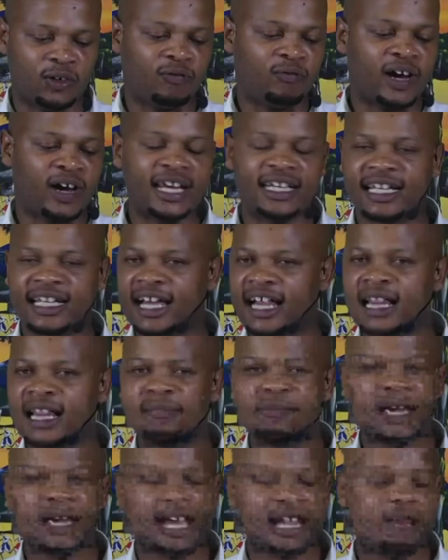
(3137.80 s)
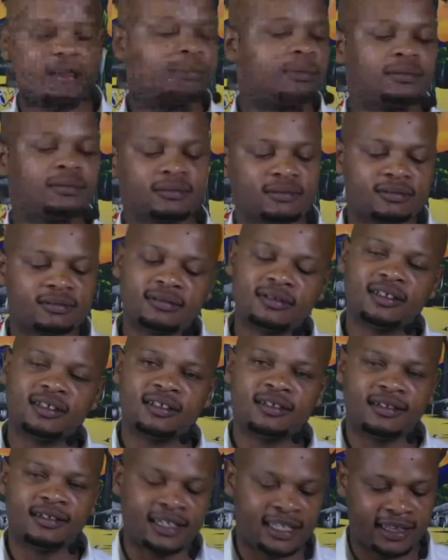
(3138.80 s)
You'd find help
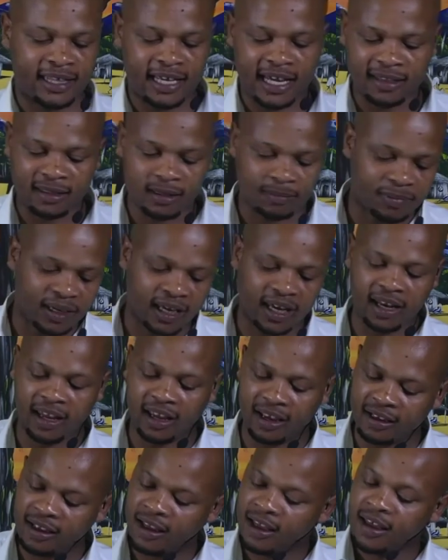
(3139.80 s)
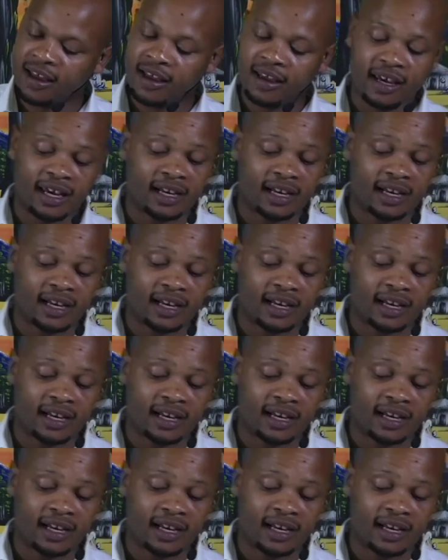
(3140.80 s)
there in the beginning,